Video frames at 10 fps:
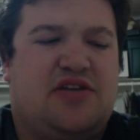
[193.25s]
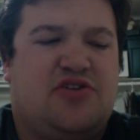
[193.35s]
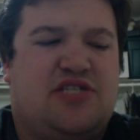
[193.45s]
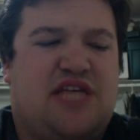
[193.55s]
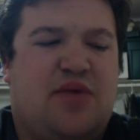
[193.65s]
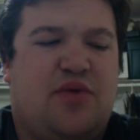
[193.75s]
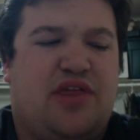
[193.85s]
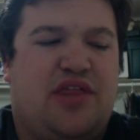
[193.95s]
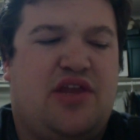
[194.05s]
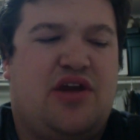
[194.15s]
that are said
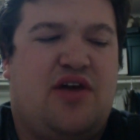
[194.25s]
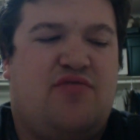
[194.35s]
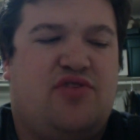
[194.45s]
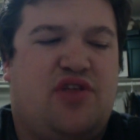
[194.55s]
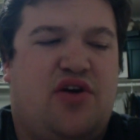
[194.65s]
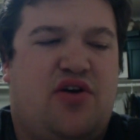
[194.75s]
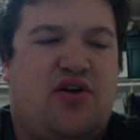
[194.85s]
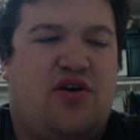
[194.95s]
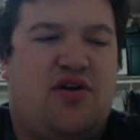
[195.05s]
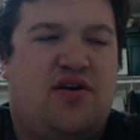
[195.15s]
within the novel that
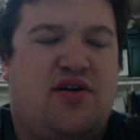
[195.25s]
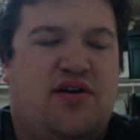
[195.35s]
are